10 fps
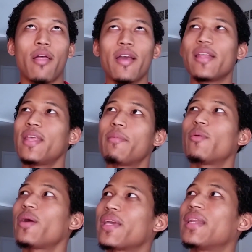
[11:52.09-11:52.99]
god damn it,
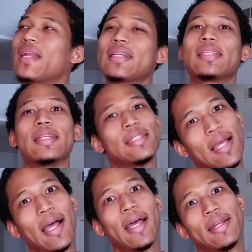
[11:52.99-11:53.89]
why can I not say
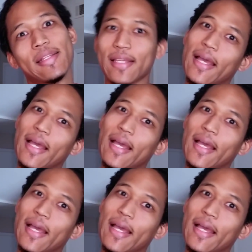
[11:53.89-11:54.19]
design?